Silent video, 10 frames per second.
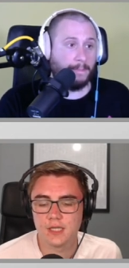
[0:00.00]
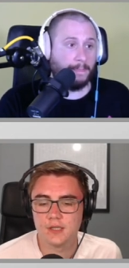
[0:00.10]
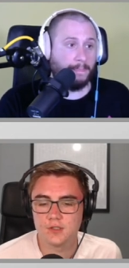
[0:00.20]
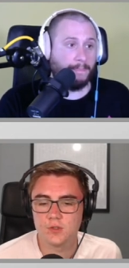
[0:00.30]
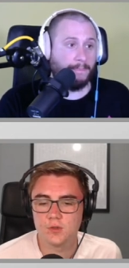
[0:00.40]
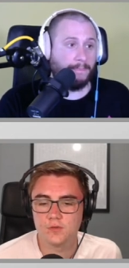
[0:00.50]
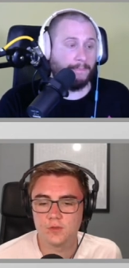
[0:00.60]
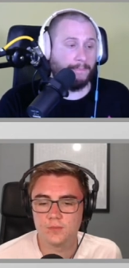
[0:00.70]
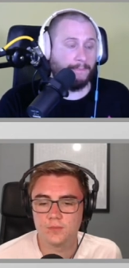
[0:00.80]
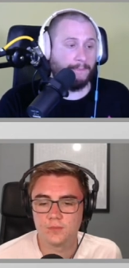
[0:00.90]
Speaker 1: and two of
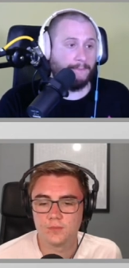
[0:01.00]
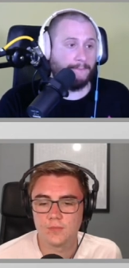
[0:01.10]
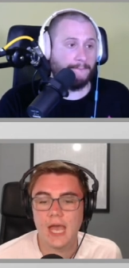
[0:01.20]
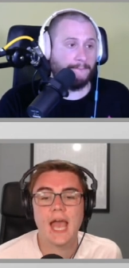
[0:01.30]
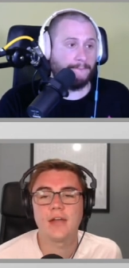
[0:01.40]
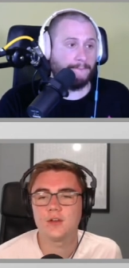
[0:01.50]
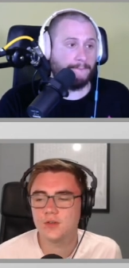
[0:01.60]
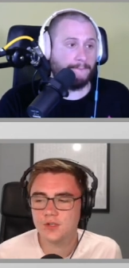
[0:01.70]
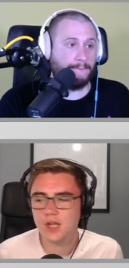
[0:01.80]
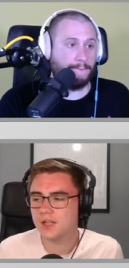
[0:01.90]
them Ah, no,
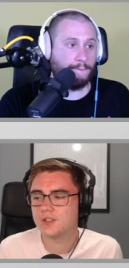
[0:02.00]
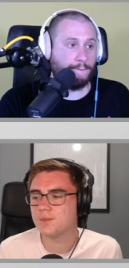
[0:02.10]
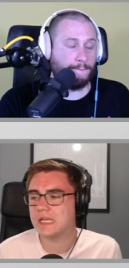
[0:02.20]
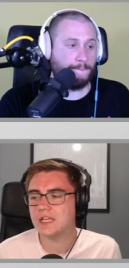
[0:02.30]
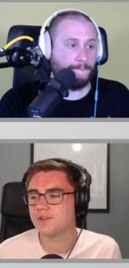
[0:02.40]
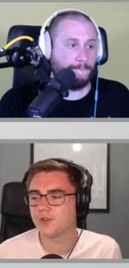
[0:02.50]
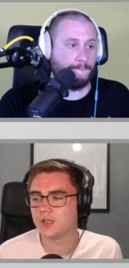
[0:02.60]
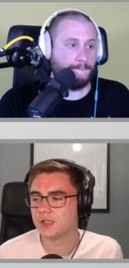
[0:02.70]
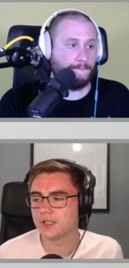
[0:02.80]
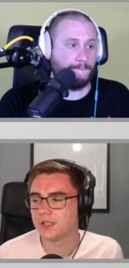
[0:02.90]
you're not allowed to make
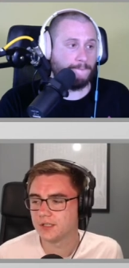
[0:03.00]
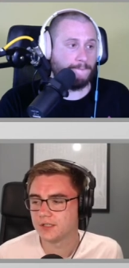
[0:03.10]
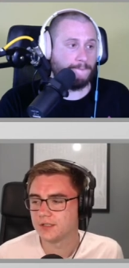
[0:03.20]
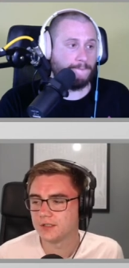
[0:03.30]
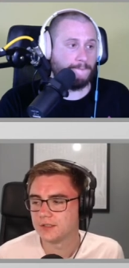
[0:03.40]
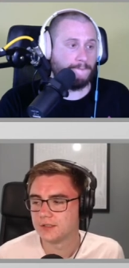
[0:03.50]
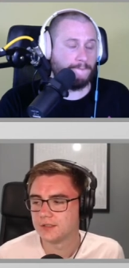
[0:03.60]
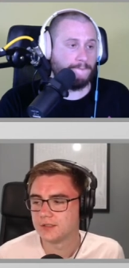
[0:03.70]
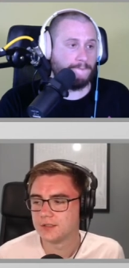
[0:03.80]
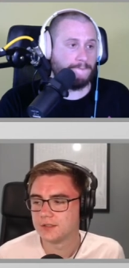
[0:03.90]
fodder.
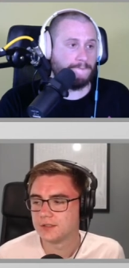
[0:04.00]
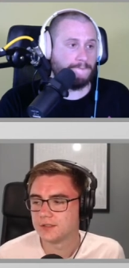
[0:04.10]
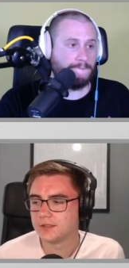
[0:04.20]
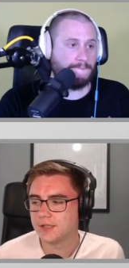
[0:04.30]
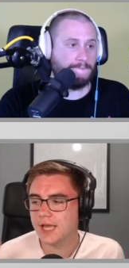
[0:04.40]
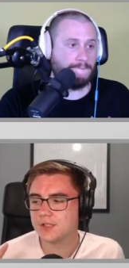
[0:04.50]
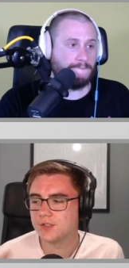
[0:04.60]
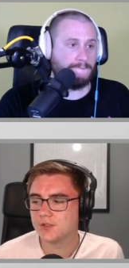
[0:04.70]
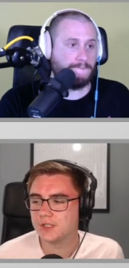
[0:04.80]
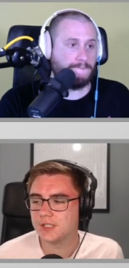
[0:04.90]
That
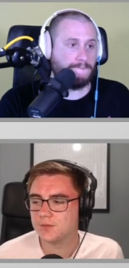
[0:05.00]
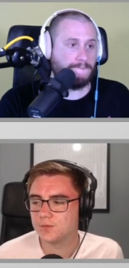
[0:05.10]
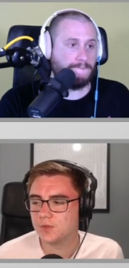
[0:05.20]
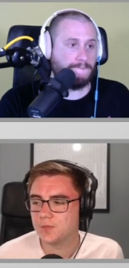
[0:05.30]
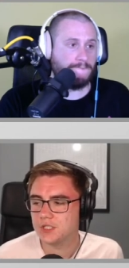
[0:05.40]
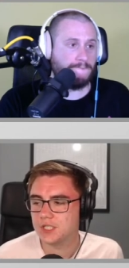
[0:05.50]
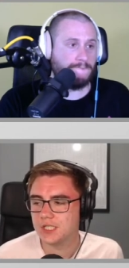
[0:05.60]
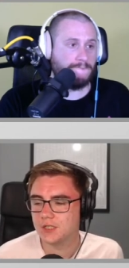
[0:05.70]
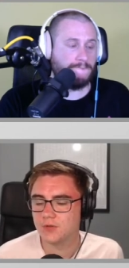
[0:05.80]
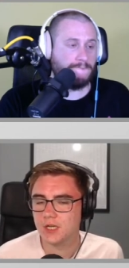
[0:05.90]
surely is, would be
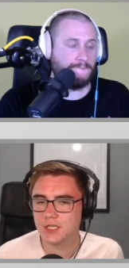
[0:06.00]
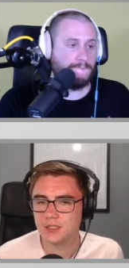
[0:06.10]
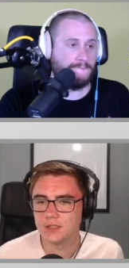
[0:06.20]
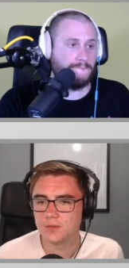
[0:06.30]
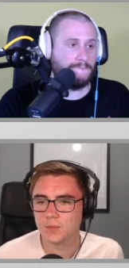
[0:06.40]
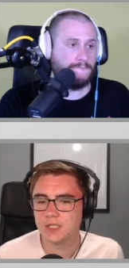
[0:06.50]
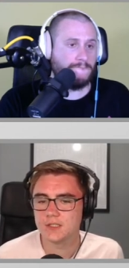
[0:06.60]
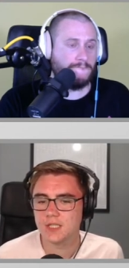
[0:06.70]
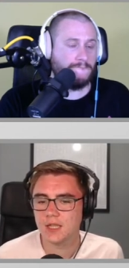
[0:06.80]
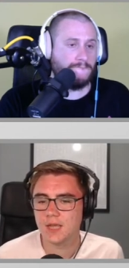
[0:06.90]
cheating, right?
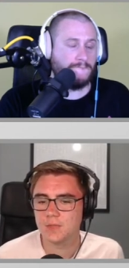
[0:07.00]
Because then that